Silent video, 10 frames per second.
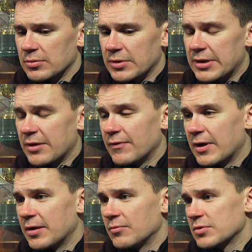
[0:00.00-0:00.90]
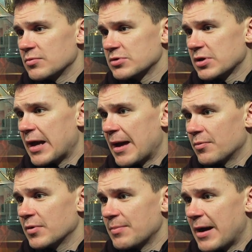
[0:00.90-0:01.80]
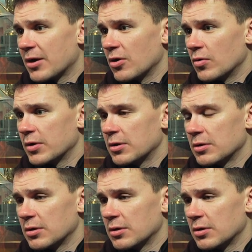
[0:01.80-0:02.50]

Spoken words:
identifying what's going to happen with Matt Cohen,